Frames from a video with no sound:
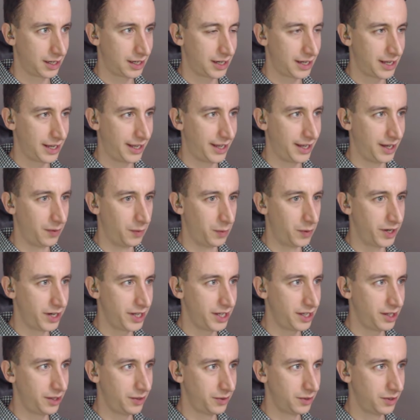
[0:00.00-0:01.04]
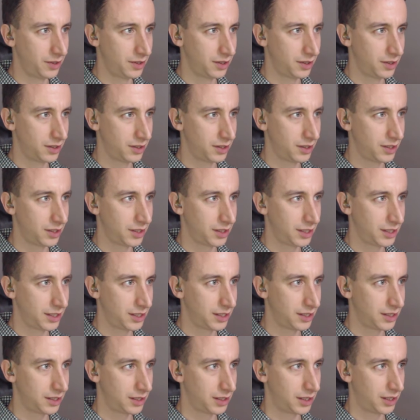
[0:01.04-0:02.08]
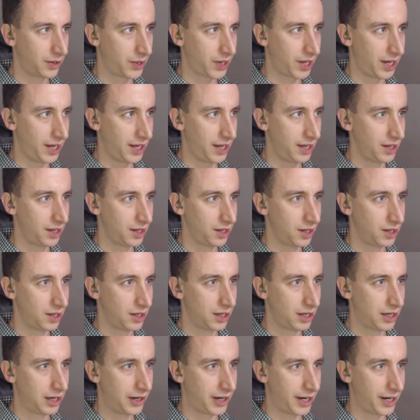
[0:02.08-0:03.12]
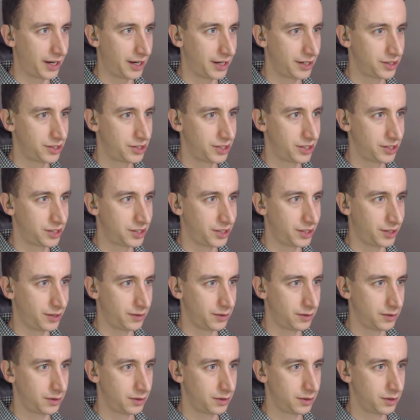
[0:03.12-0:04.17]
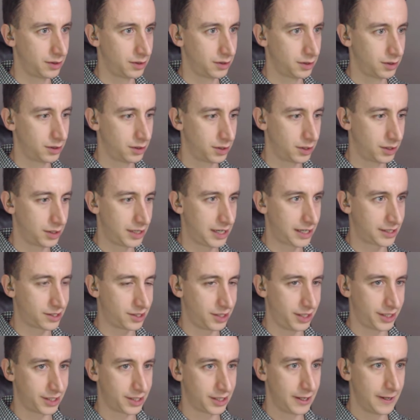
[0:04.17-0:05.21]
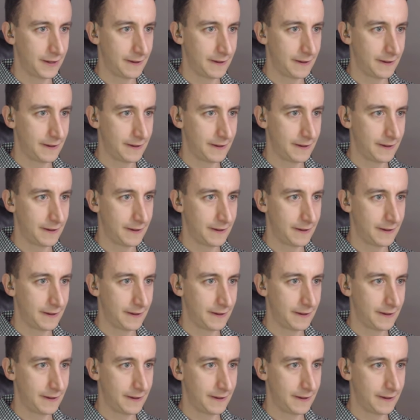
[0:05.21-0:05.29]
can I get one of you? Okay. All right, just you. Excellent.